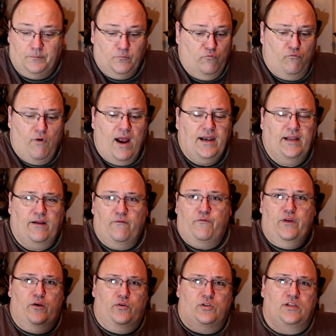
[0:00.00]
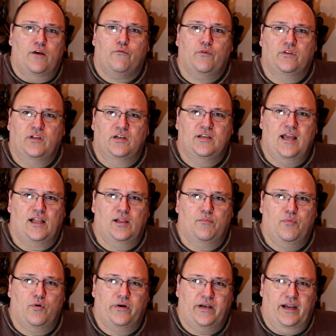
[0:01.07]
running feels different than
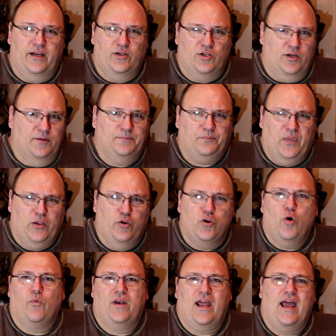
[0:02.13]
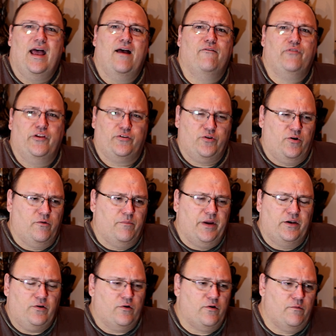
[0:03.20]
teleportation. You don't have the
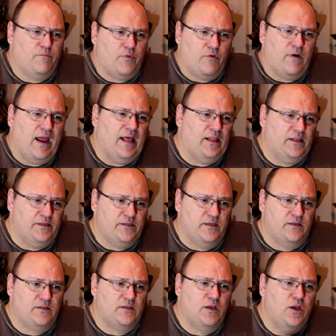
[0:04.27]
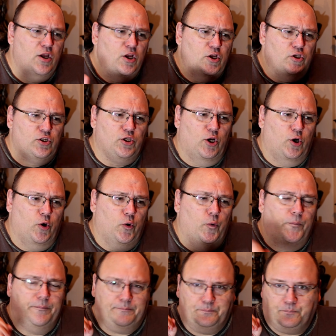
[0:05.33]
turn-by-turn paralysis.
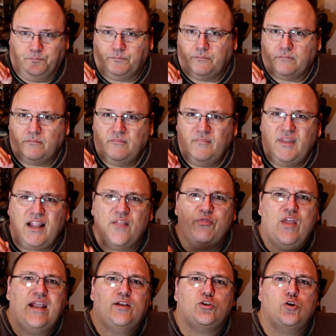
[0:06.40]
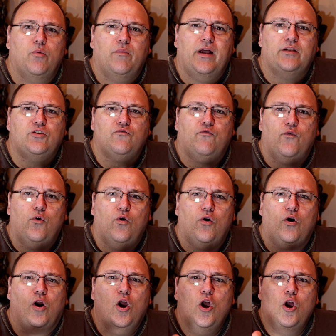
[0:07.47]
So thanks so much
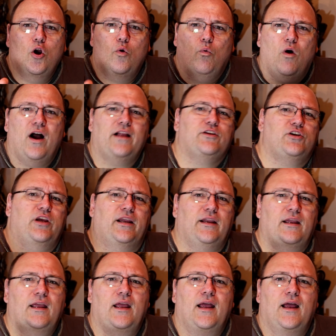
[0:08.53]
for watching.